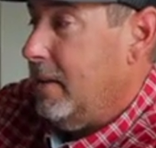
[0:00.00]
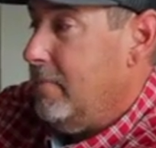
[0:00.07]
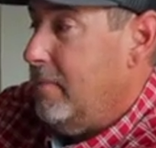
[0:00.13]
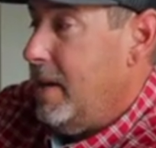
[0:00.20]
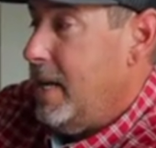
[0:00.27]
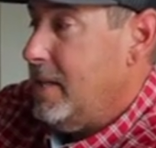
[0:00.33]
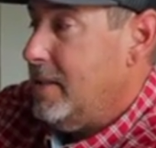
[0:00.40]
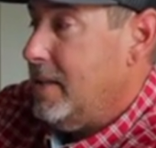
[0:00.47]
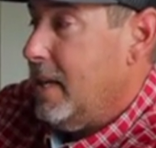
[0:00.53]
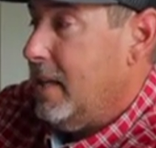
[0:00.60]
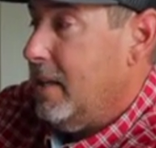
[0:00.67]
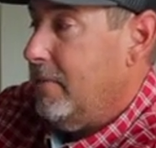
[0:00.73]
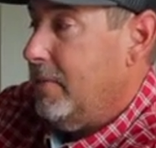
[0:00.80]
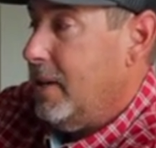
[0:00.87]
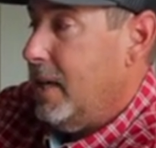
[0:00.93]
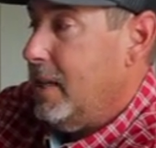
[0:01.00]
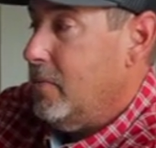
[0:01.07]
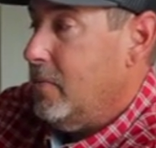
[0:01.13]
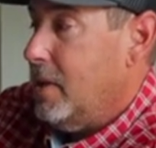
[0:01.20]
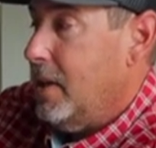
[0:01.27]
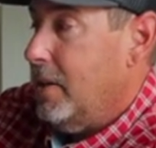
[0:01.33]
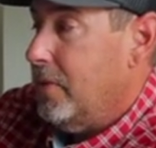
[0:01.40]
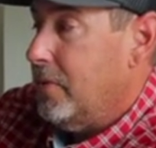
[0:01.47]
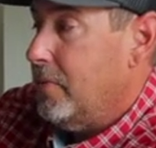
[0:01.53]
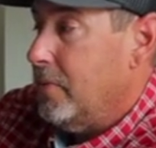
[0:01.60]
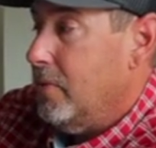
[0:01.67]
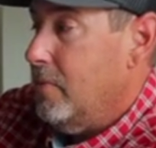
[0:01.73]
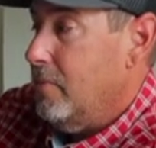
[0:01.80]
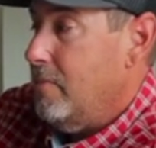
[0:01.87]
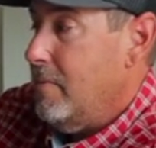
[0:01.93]
May 2nd of 91
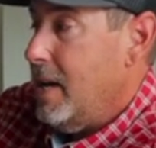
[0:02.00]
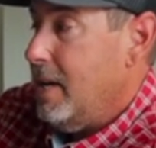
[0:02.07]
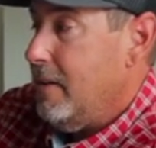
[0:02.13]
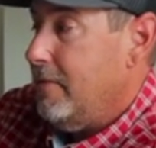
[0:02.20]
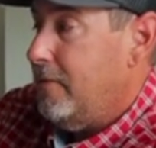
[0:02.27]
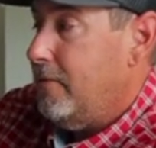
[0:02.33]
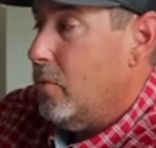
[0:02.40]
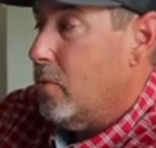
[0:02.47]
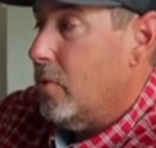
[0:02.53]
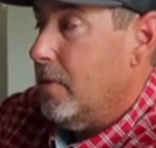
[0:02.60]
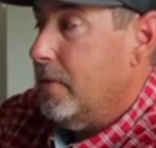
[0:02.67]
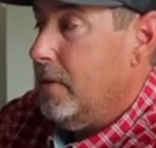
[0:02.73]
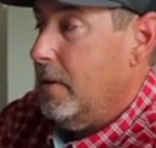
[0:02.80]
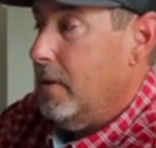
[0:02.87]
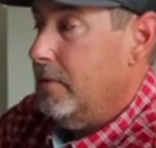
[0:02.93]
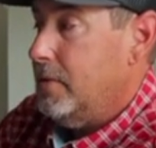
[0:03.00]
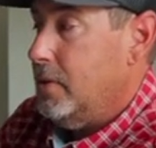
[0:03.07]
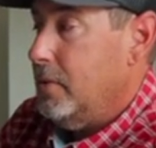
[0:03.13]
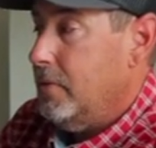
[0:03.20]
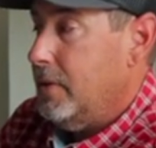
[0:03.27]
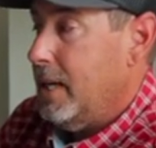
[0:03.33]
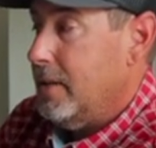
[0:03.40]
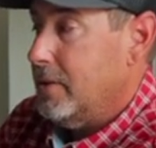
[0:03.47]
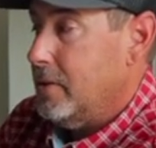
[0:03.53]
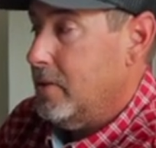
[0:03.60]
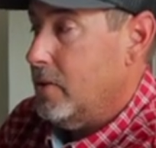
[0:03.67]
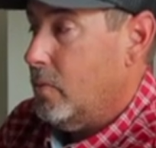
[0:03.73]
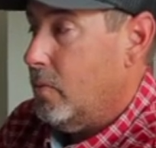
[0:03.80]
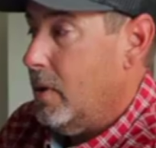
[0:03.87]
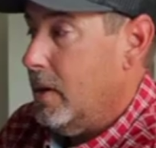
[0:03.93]
through May 4th of
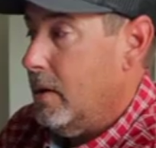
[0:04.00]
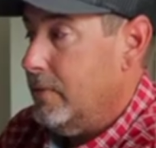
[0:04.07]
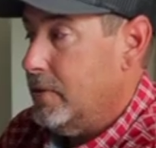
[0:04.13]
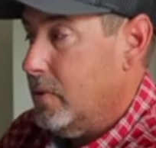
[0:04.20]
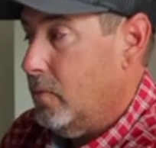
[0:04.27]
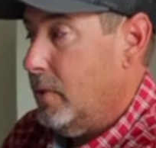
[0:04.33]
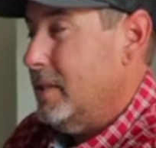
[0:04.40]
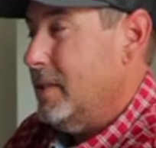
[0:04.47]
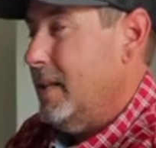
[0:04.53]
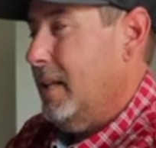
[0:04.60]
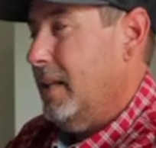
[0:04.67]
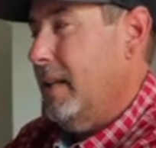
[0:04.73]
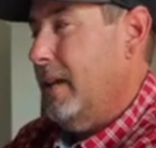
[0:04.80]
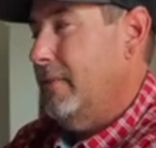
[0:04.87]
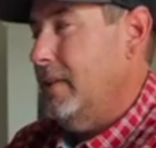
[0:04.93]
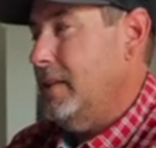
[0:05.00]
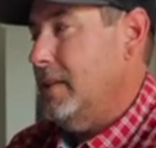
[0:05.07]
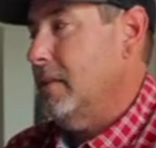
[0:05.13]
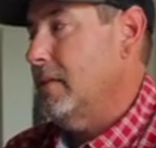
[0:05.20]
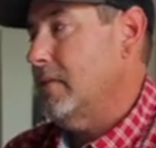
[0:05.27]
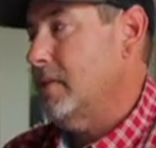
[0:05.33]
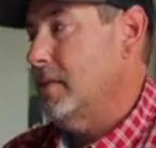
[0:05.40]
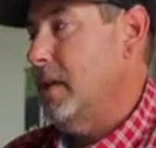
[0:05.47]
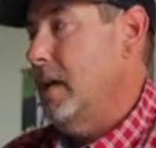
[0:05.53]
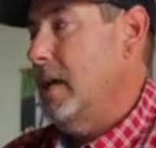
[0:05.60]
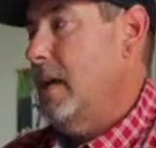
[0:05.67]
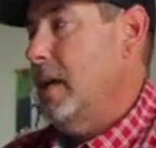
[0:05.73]
2012, so what is that, 11 years?